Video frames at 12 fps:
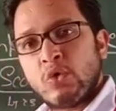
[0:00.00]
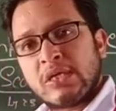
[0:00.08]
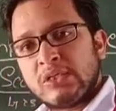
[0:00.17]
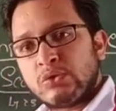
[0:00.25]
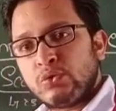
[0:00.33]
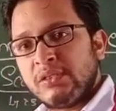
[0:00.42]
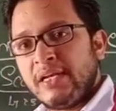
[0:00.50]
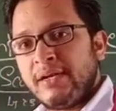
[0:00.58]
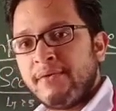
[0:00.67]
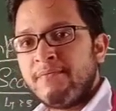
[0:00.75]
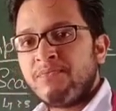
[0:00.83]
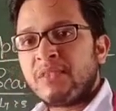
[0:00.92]
Okay,
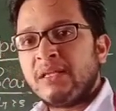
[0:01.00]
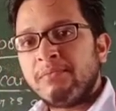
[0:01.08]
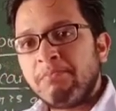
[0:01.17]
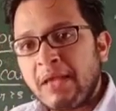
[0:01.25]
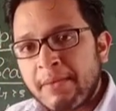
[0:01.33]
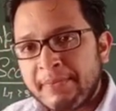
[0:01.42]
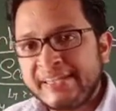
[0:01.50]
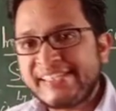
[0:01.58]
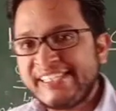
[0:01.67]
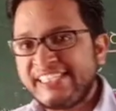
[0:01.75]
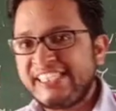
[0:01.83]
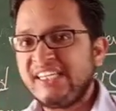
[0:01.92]
student,
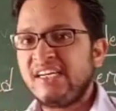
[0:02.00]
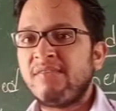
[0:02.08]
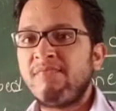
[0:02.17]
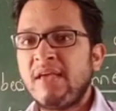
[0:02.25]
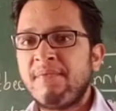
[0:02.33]
maybe teacher,